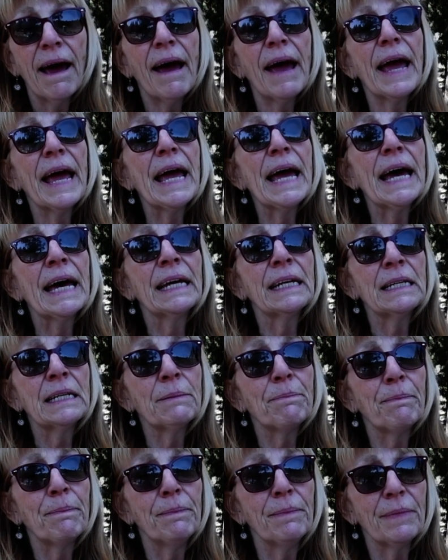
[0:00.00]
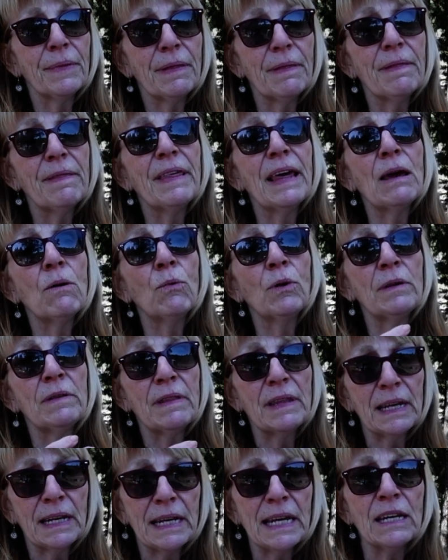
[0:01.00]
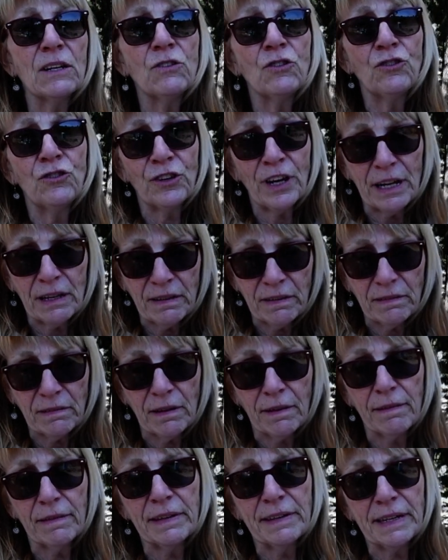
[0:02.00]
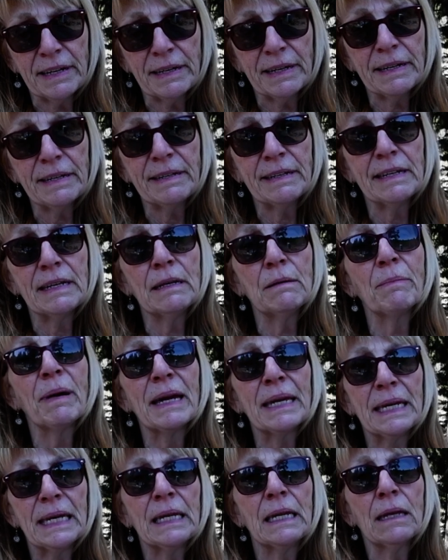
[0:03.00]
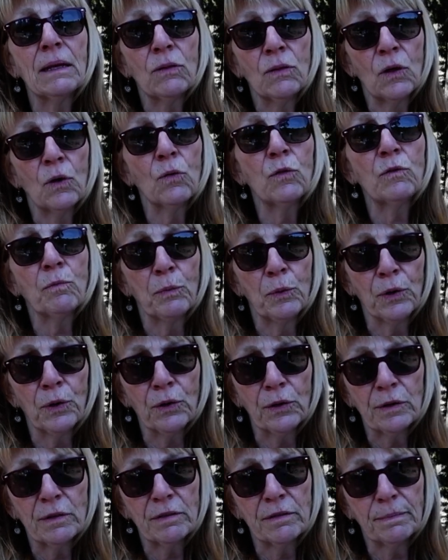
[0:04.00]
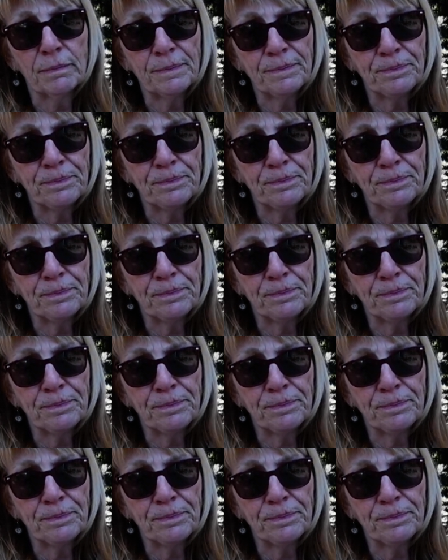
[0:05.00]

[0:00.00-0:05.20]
And they would then ingest the DDT by eating those birds.